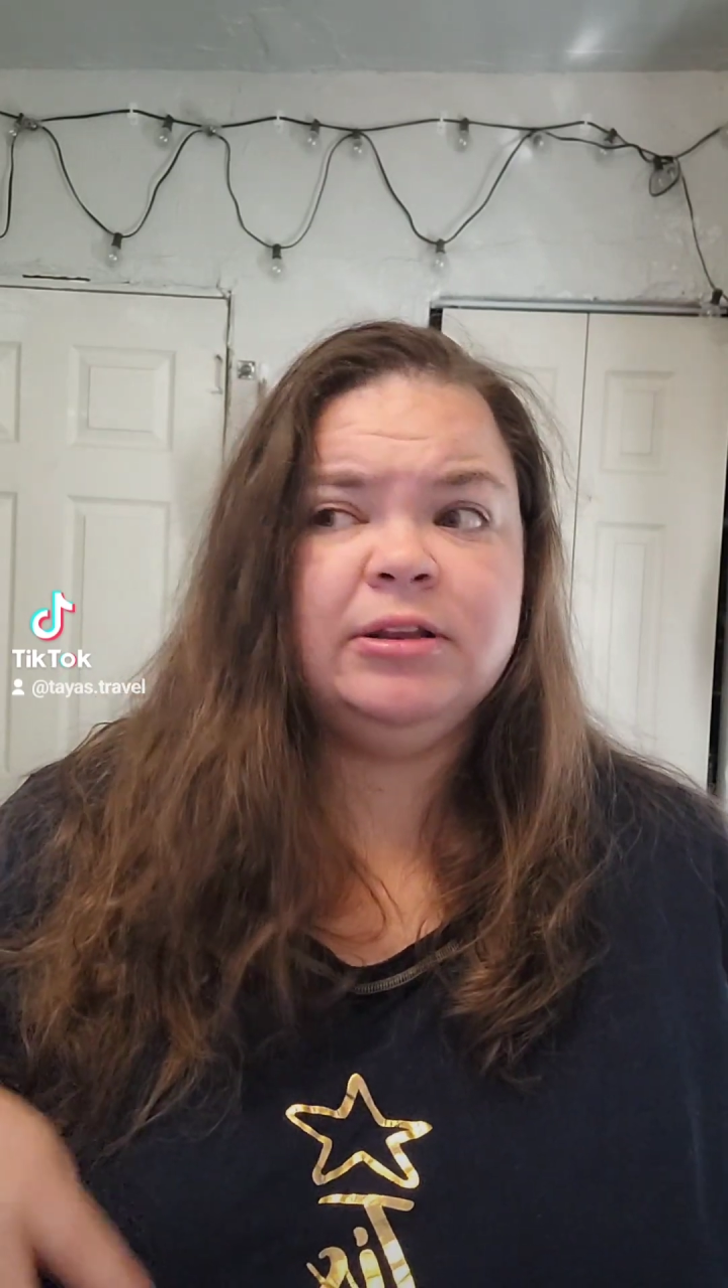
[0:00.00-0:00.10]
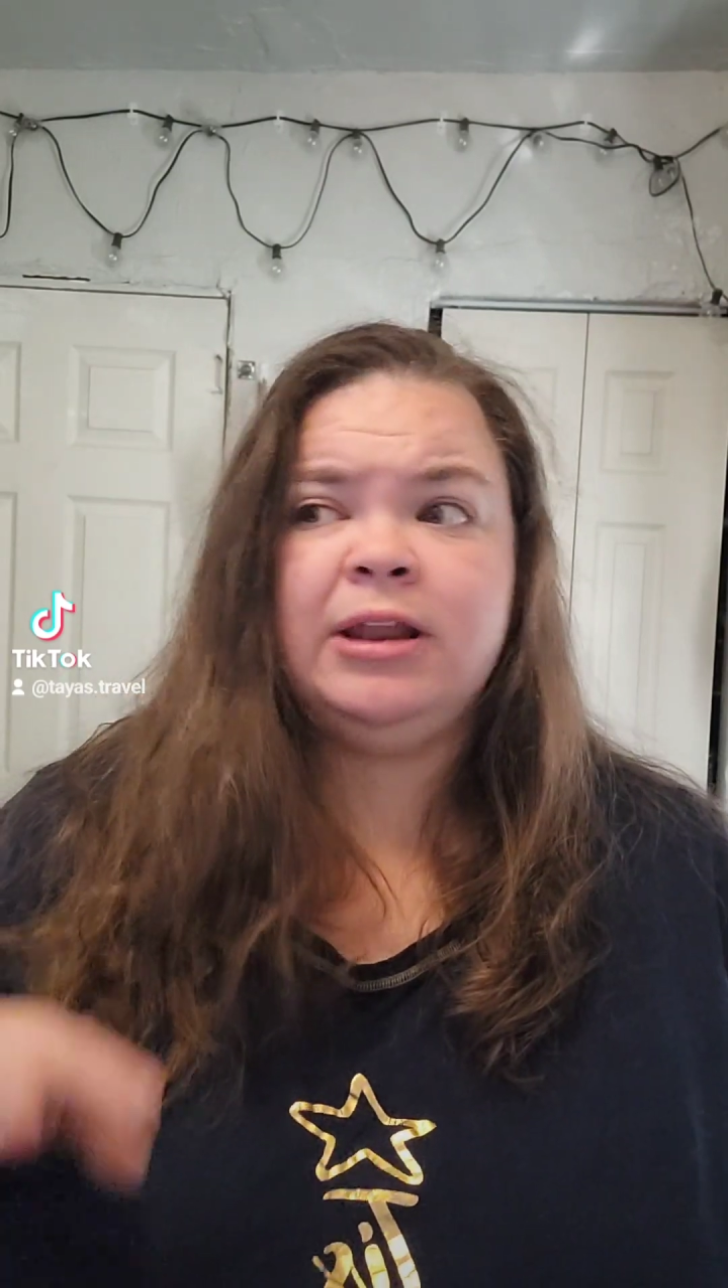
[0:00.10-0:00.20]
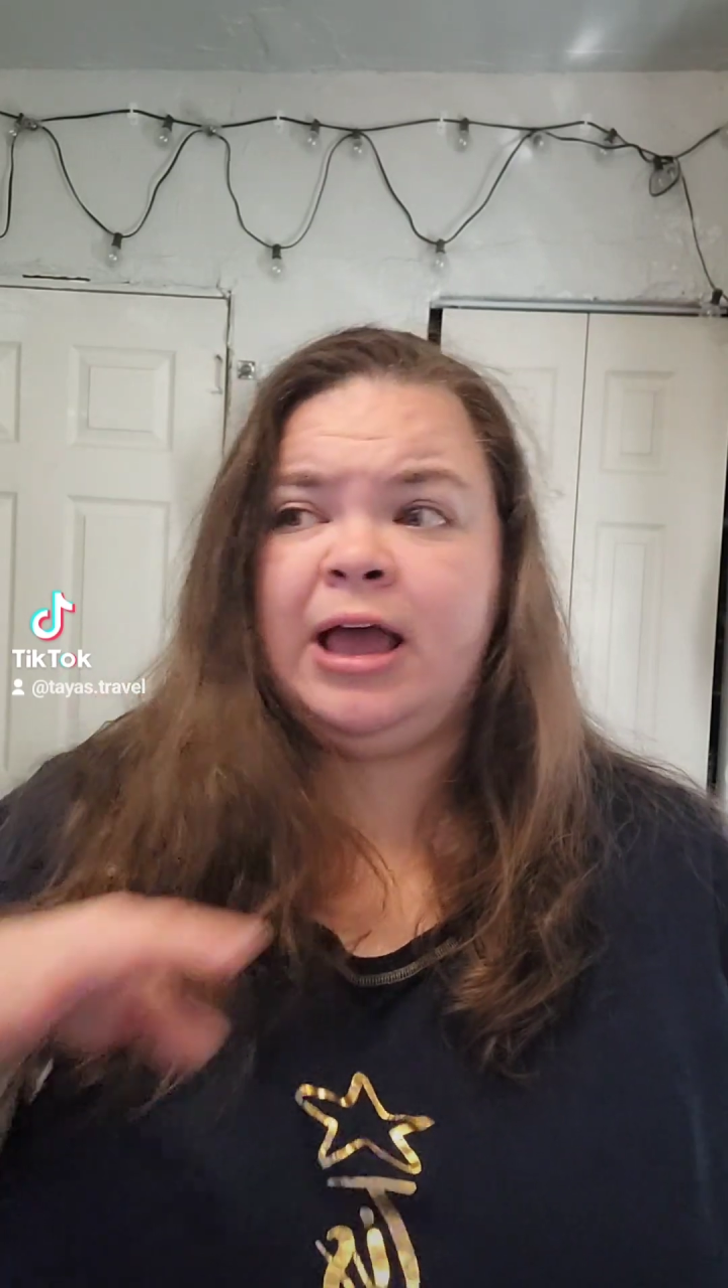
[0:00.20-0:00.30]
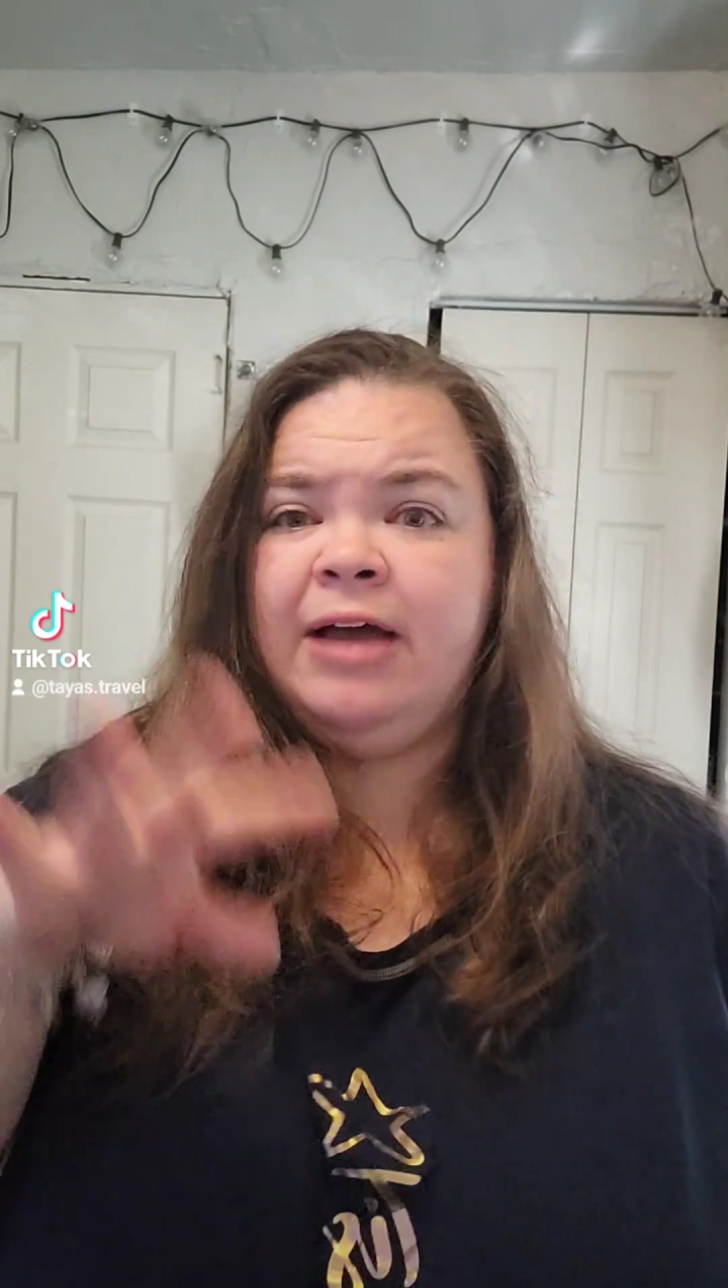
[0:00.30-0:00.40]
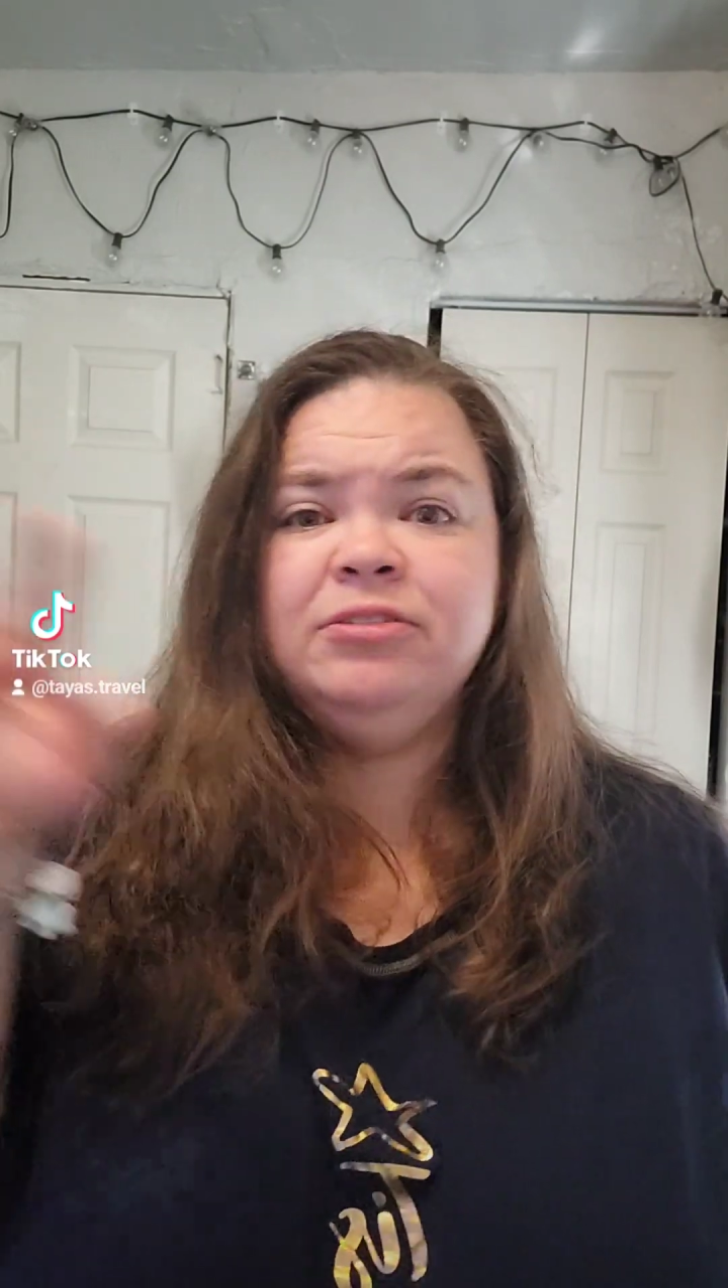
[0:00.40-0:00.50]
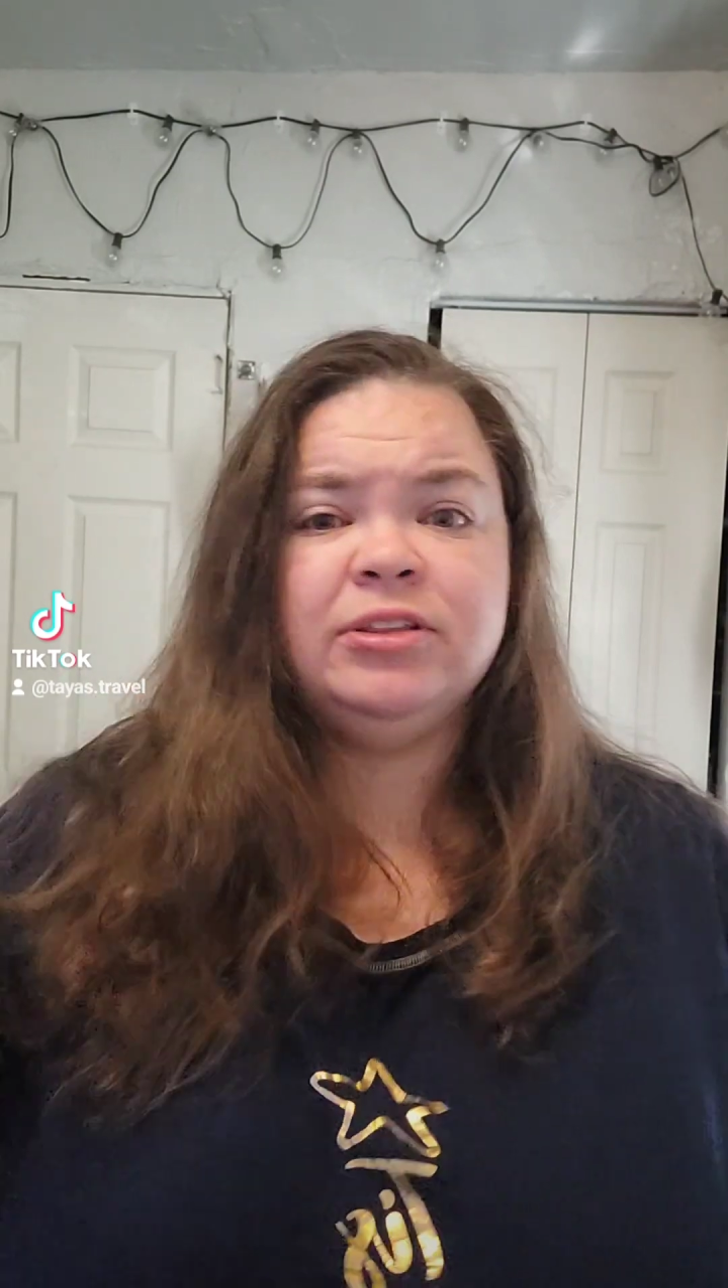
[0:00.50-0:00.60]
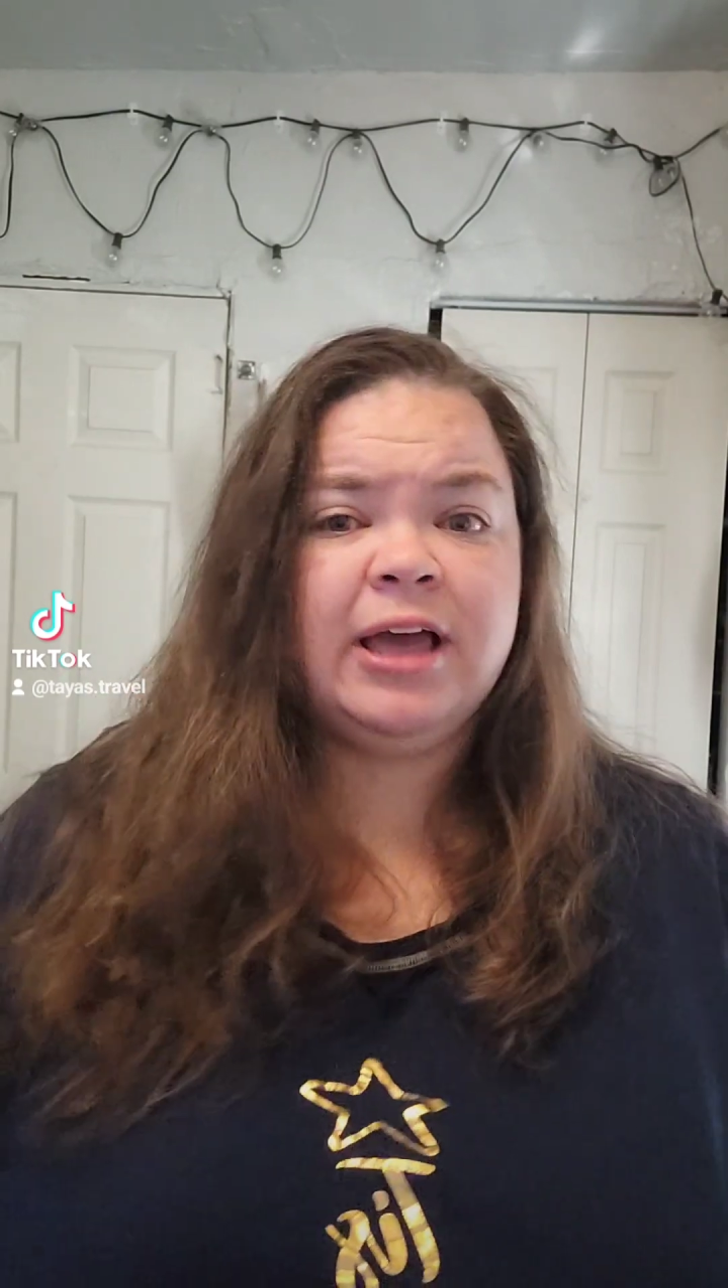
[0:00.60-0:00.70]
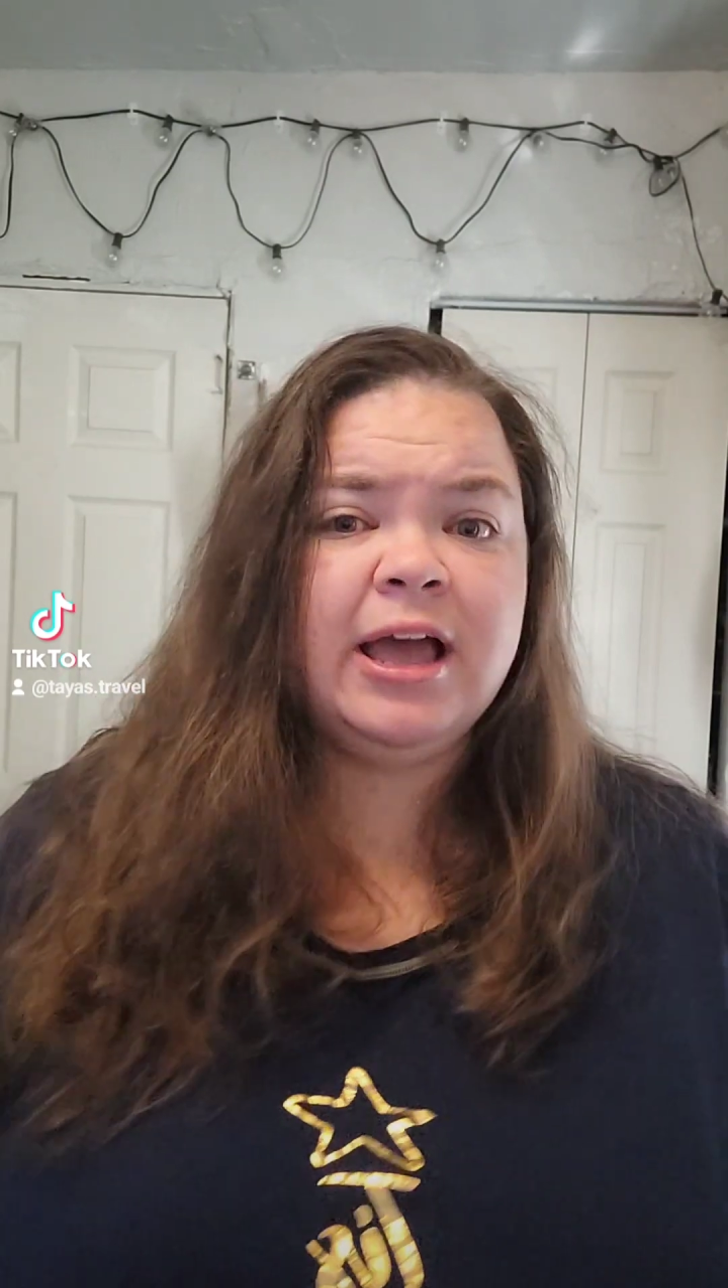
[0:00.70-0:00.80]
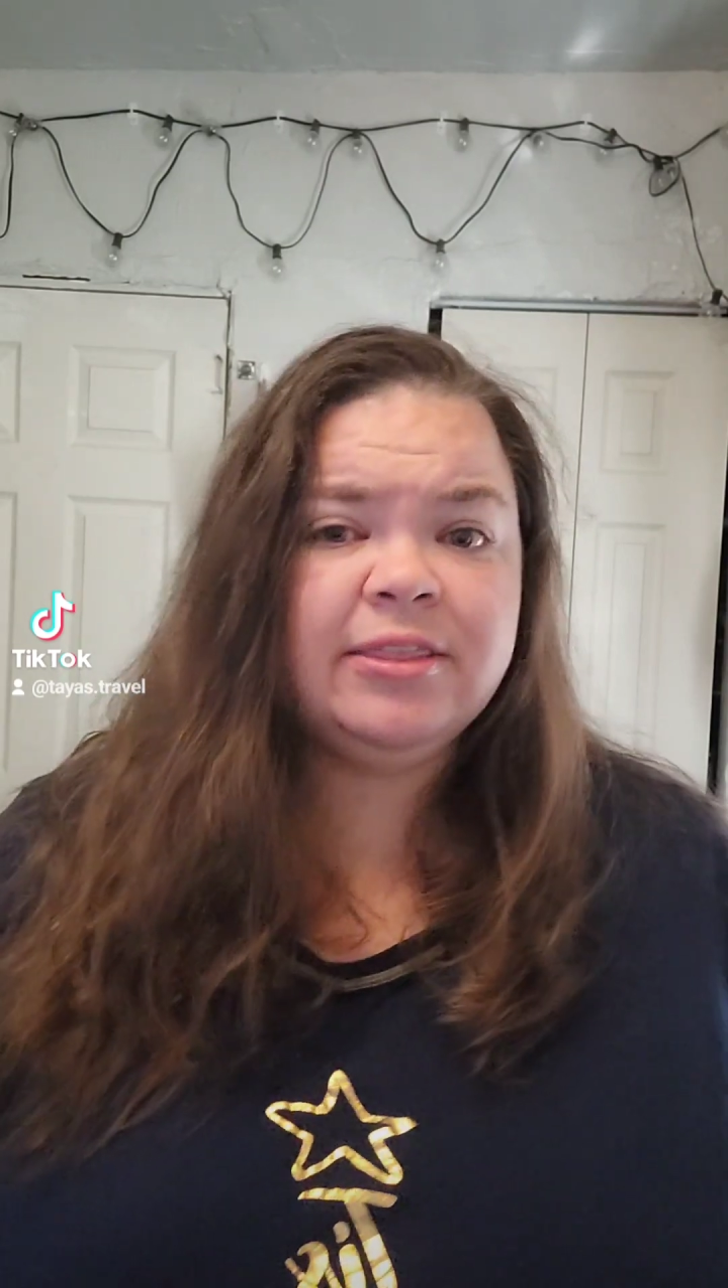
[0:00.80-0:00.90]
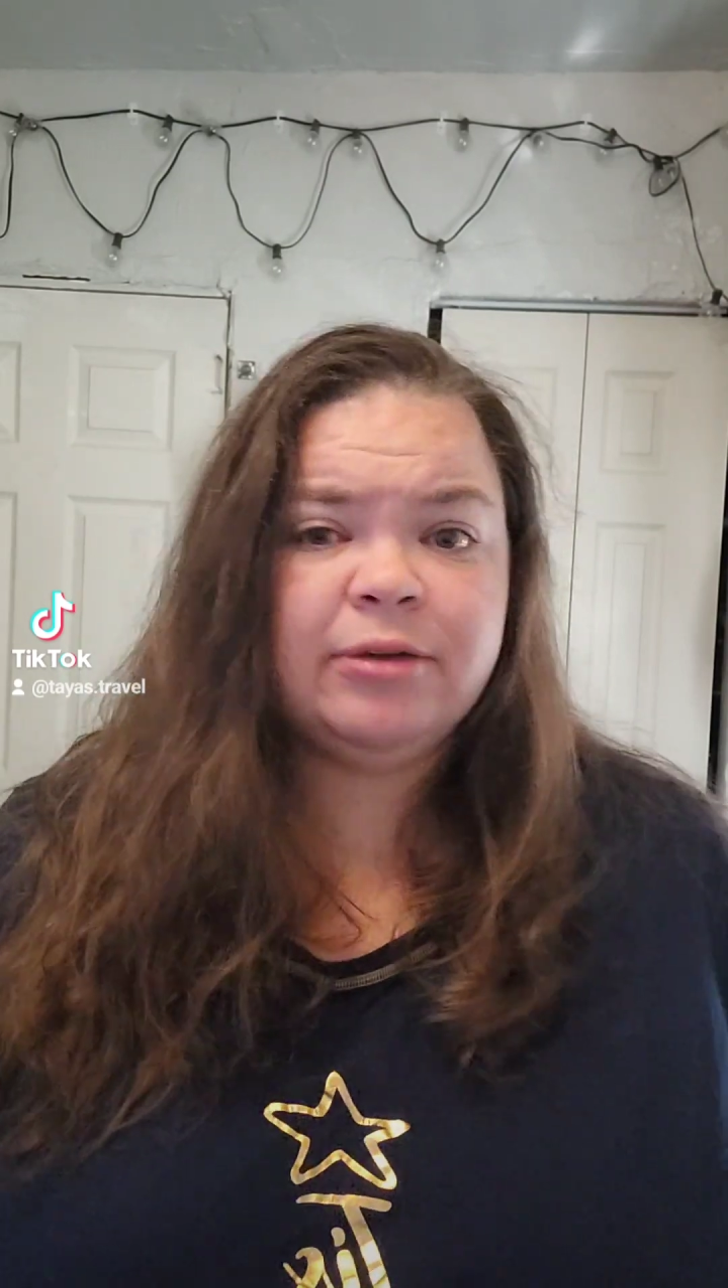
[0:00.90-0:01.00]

Now after that,